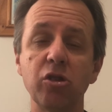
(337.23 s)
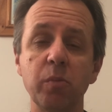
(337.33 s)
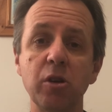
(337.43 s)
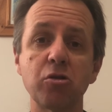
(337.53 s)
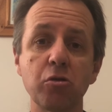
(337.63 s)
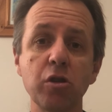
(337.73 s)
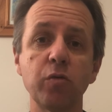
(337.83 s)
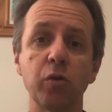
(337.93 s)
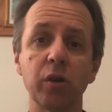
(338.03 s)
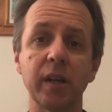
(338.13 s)
to be
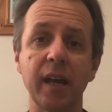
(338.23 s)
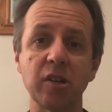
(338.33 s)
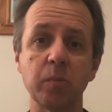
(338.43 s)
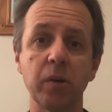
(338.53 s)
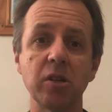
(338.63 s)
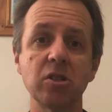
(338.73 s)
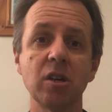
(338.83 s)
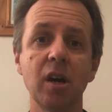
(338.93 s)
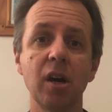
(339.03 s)
truthful in our speech,